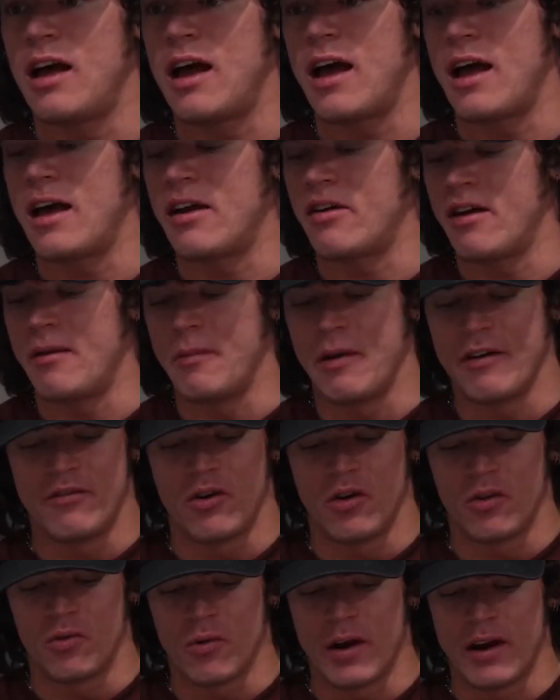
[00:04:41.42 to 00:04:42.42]
I don't have my
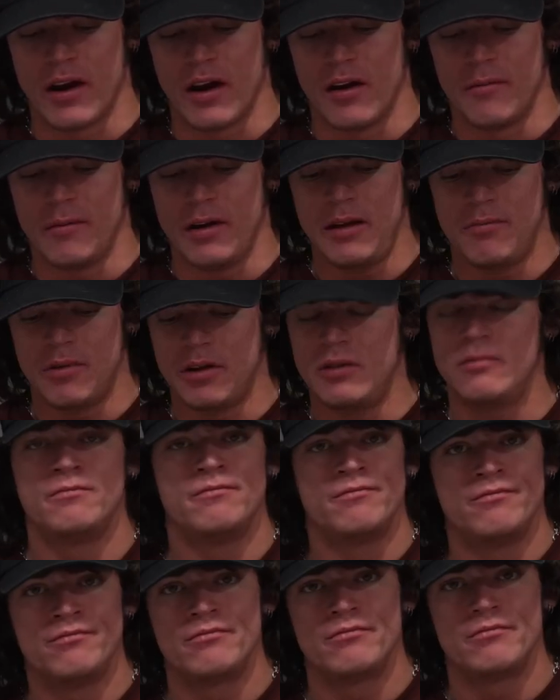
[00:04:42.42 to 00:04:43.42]
phone right on me, but
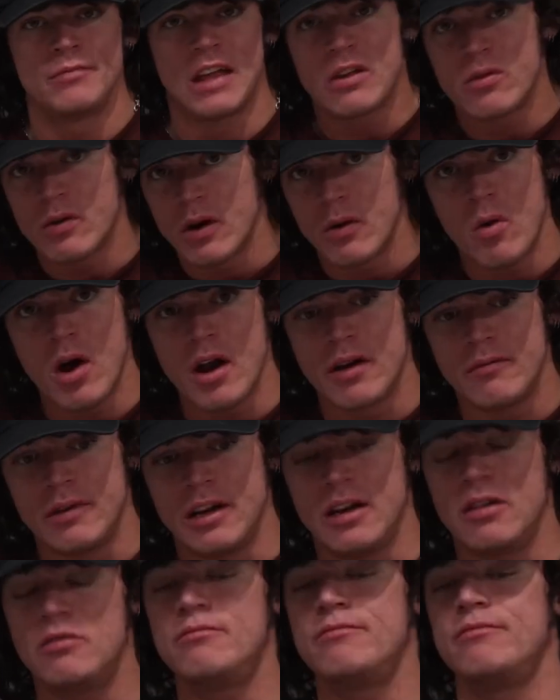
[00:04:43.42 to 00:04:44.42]
that's what I want,
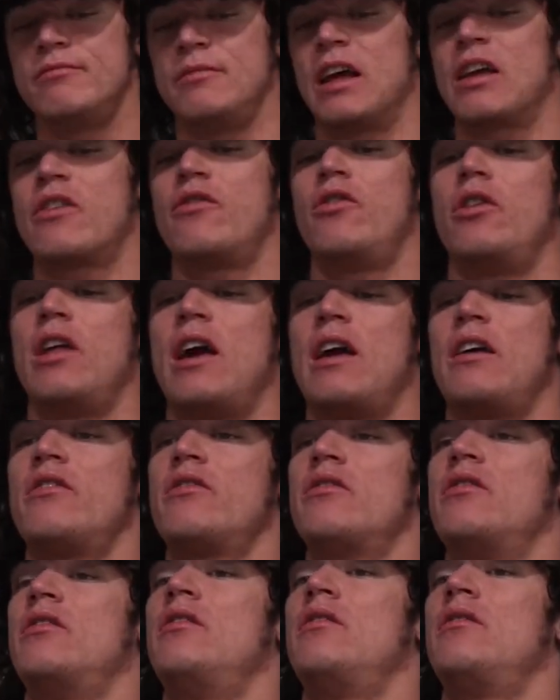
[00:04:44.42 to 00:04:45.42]
Next few
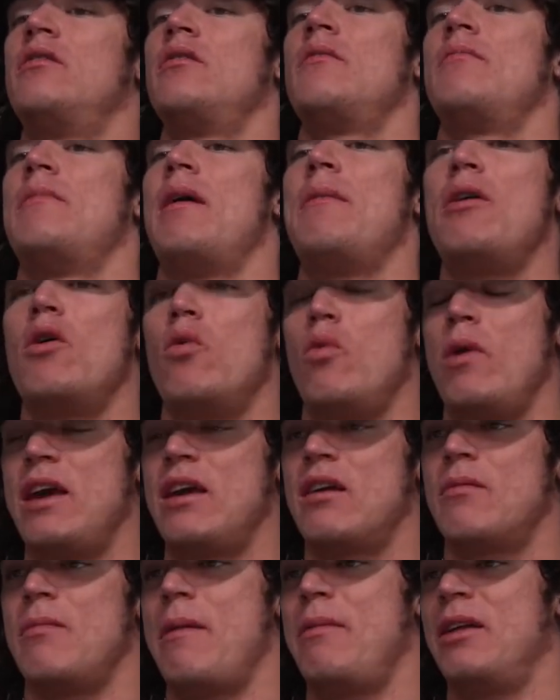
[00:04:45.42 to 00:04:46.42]
days, maybe a
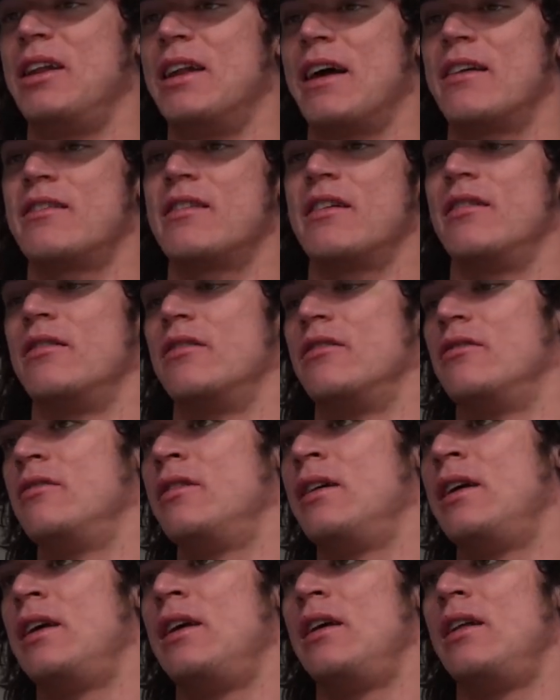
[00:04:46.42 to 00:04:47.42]
week, maybe less, I don't know.
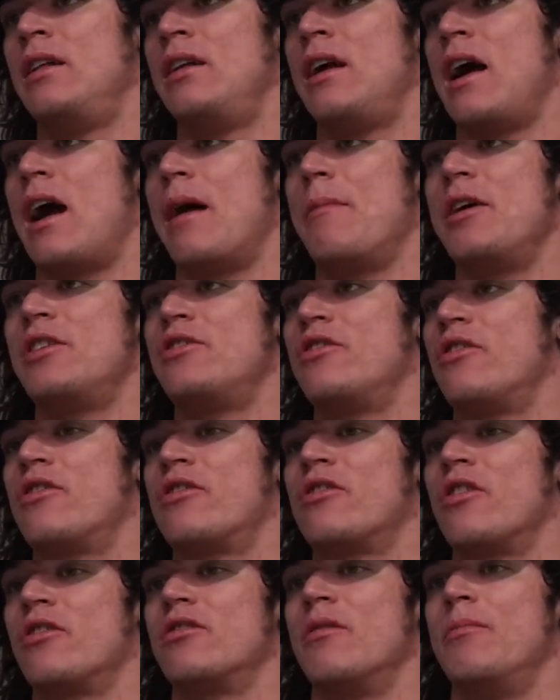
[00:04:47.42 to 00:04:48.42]
I might just
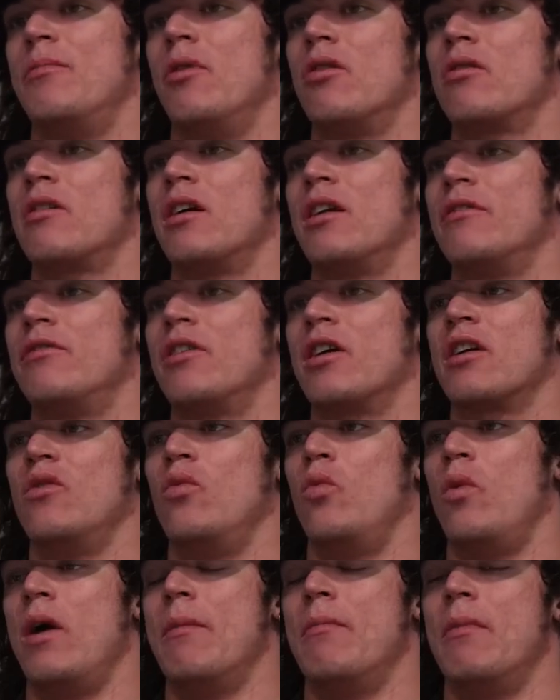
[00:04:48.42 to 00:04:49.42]
start the bulk on a
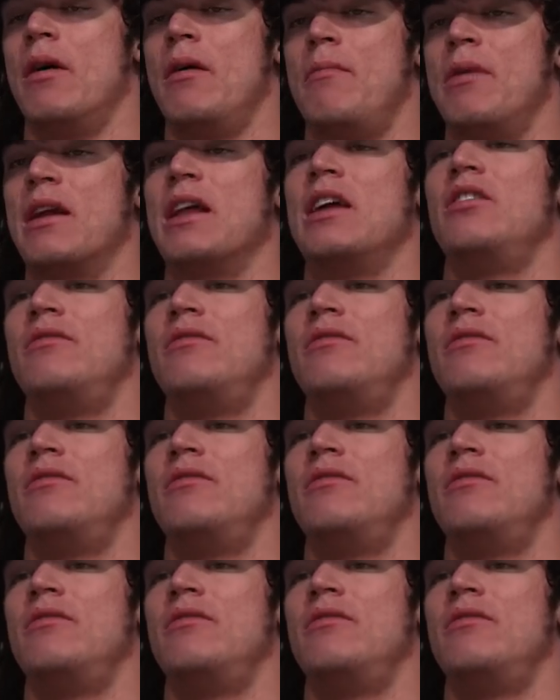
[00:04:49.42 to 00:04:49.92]
fucking whim, but